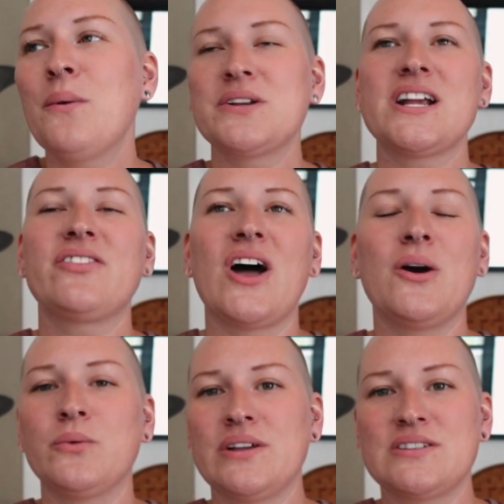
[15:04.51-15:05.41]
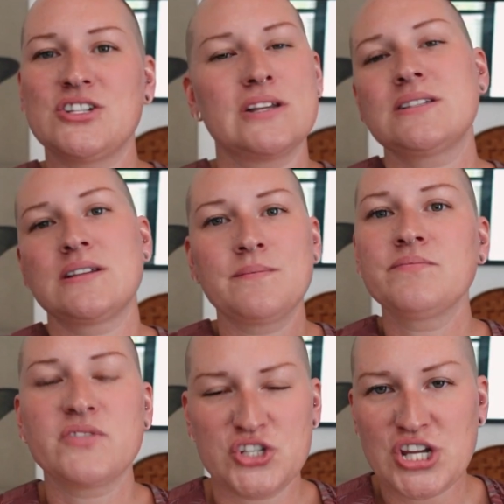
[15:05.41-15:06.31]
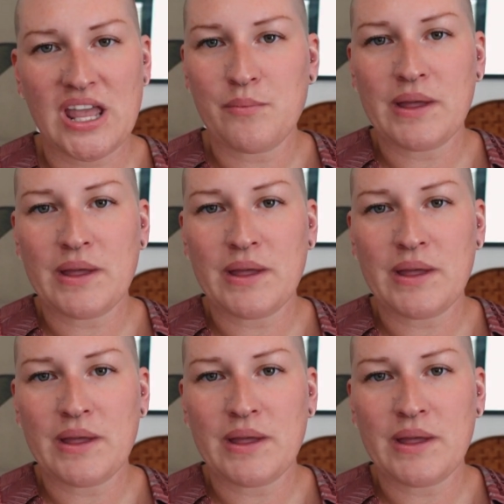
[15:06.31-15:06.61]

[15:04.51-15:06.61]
which I thought was just cheap